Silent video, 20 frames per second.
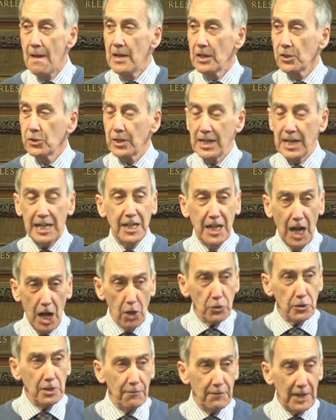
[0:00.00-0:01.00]
trying to
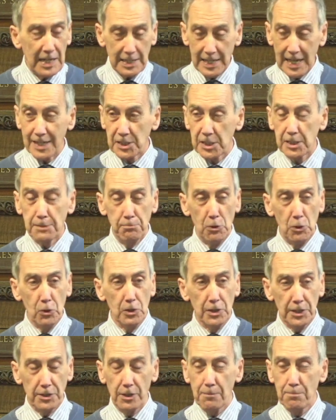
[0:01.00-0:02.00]
cultivate that small
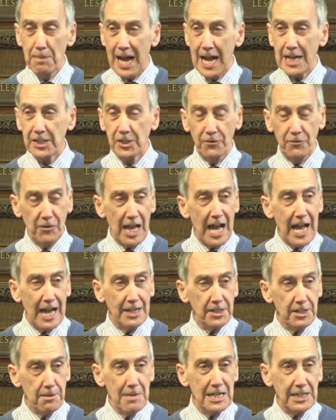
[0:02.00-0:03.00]
little patch of
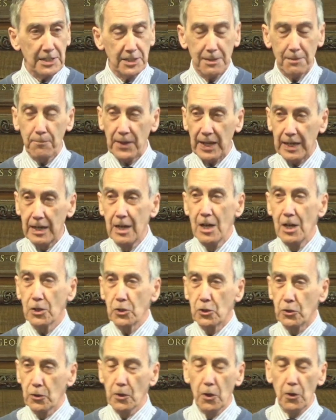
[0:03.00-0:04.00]
land to make something
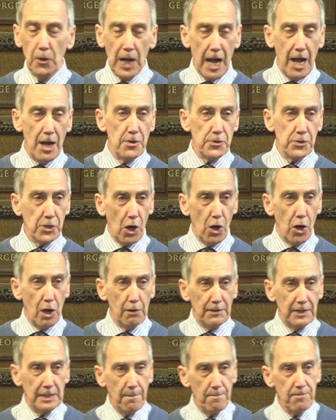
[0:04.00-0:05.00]
grow out of
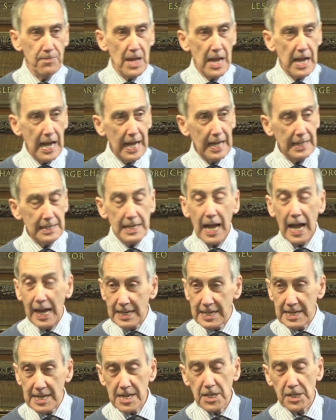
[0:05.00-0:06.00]
it. And, and
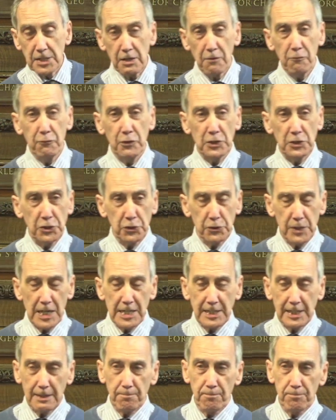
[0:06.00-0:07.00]
it is frustrating.